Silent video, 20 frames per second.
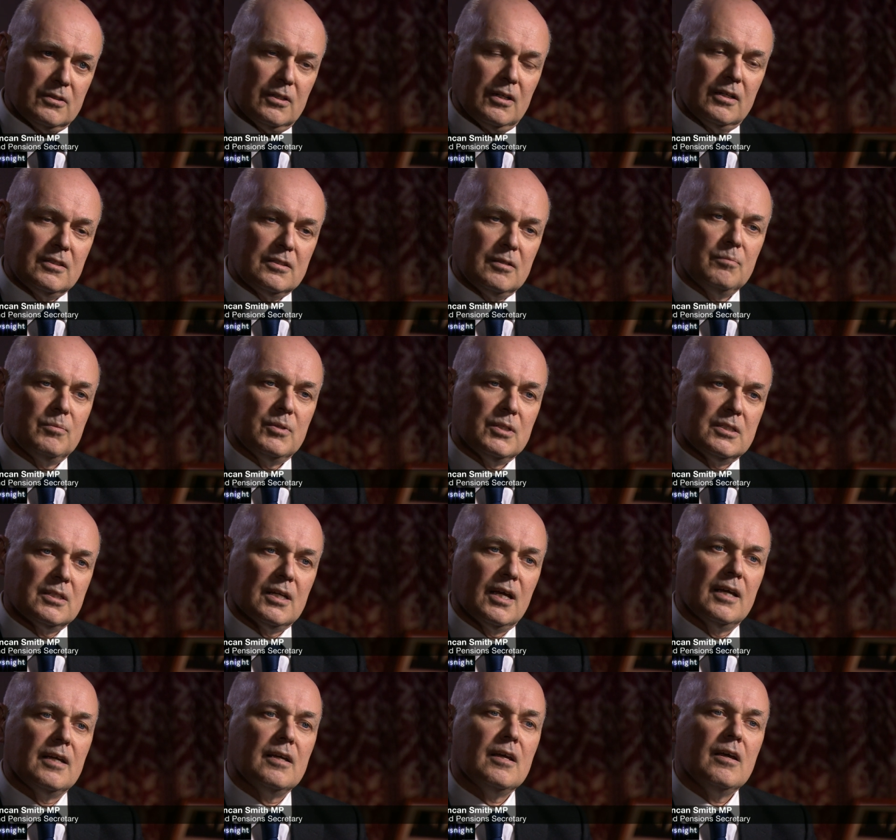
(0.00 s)
And I simply
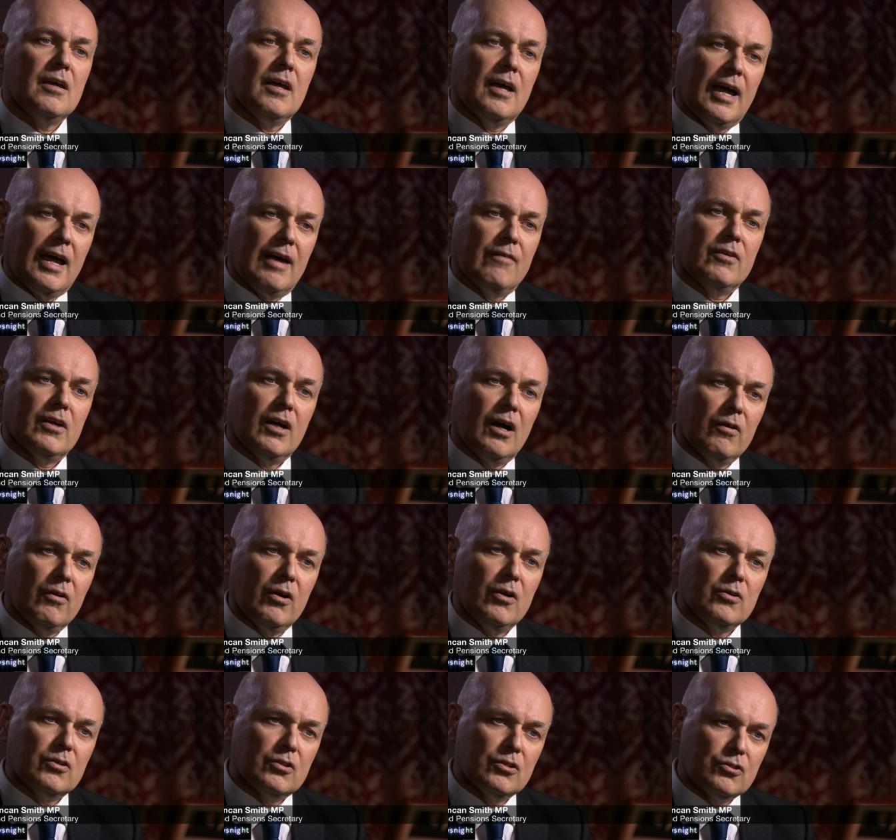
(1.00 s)
say, having our
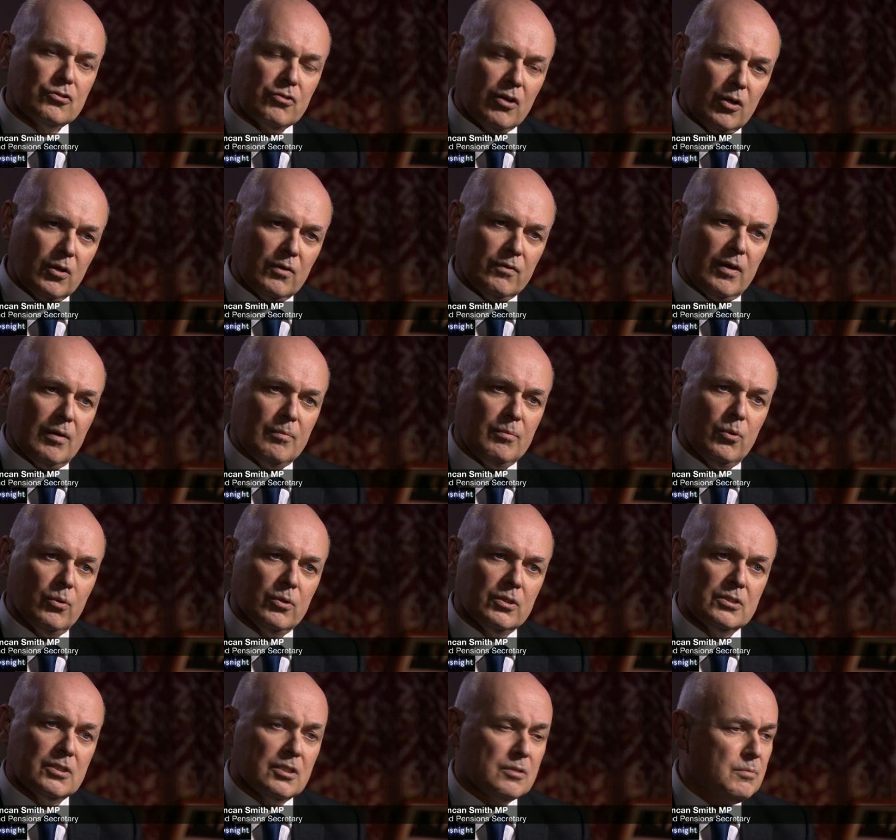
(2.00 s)
own control of our
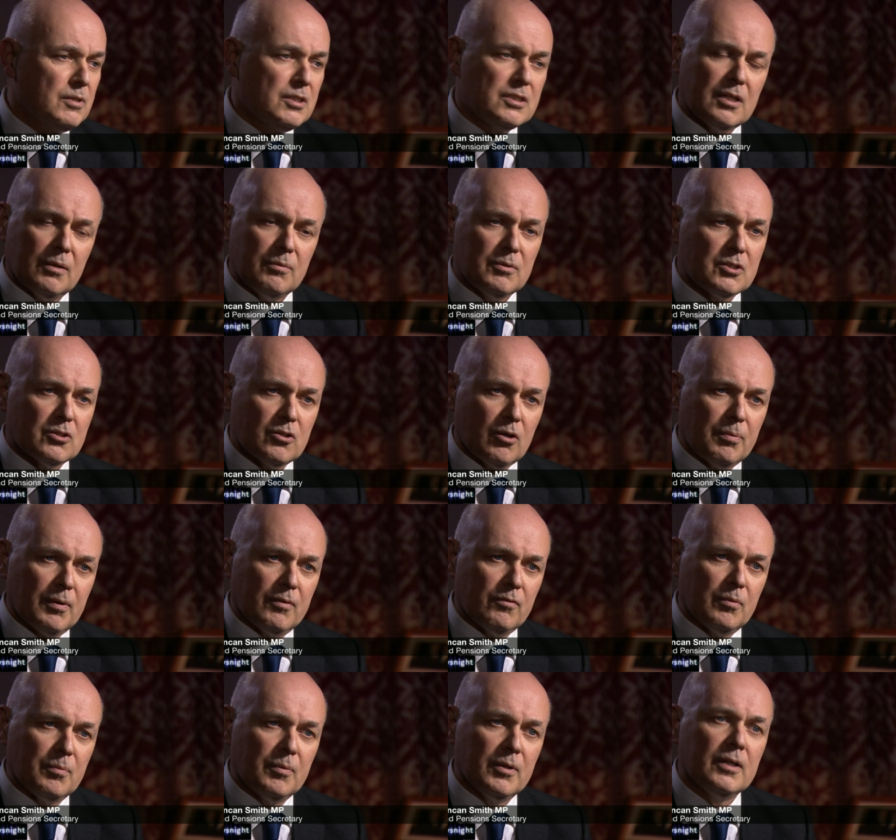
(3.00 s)
borders doesn't mean to say we'd stop
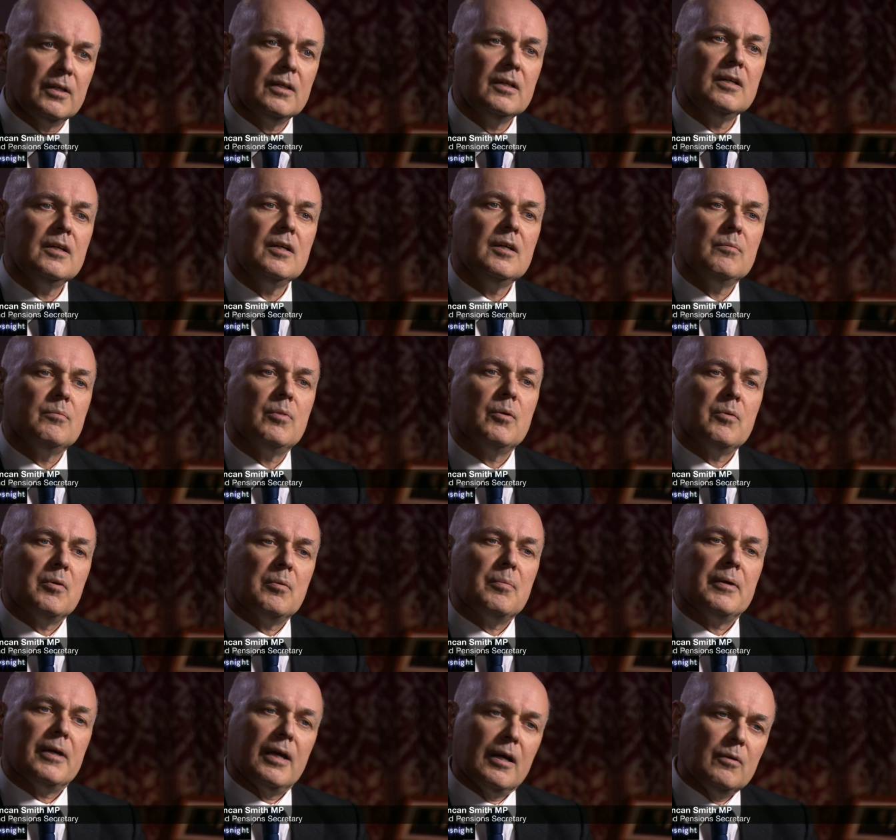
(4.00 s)
everybody, but
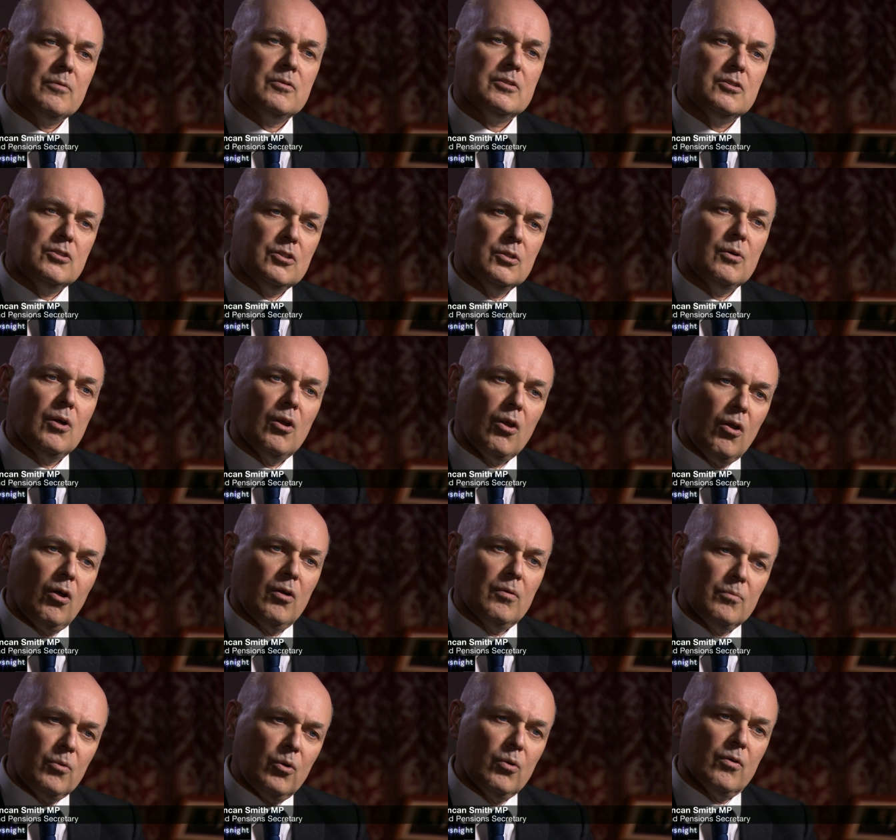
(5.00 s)
we'd be able to do a
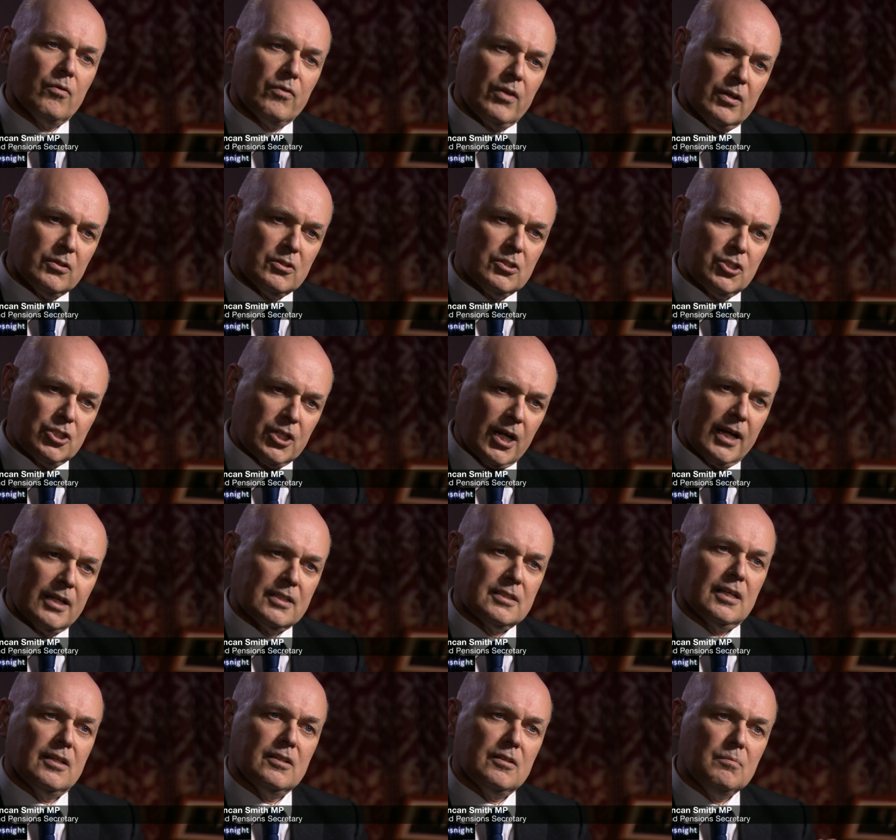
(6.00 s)
lot more of those
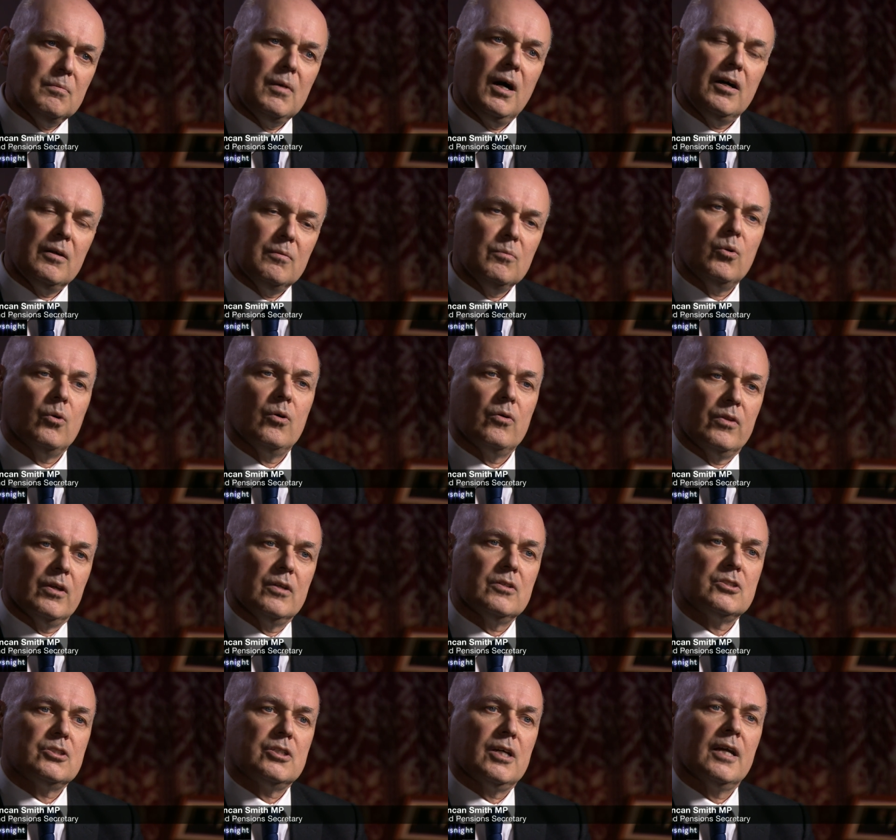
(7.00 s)
checks and demand more of
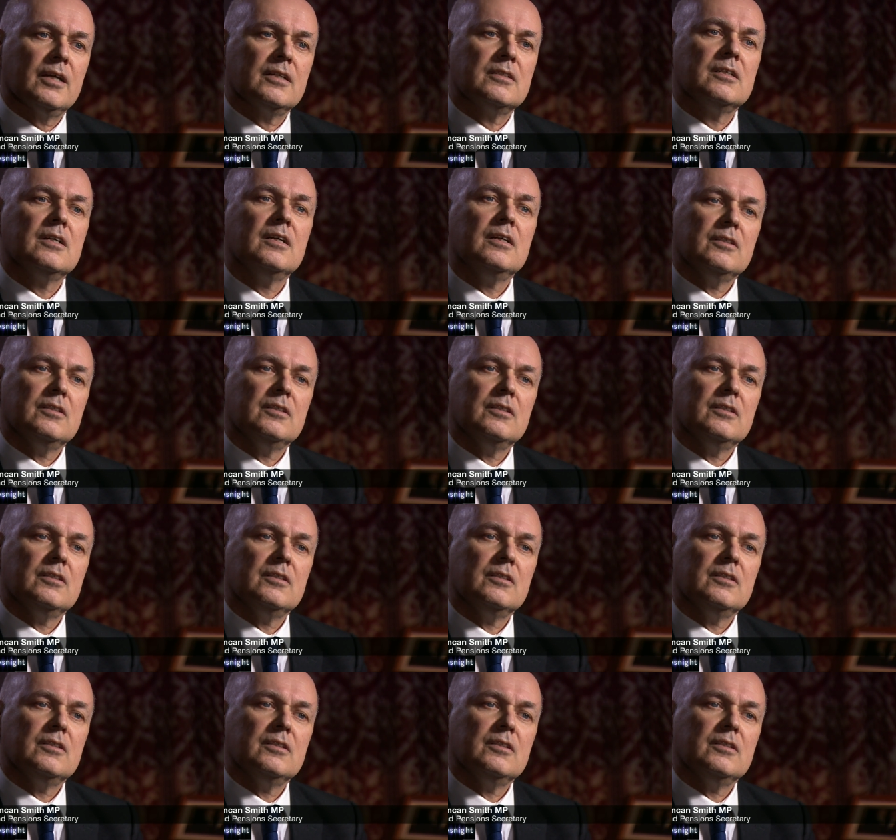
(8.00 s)
those checks.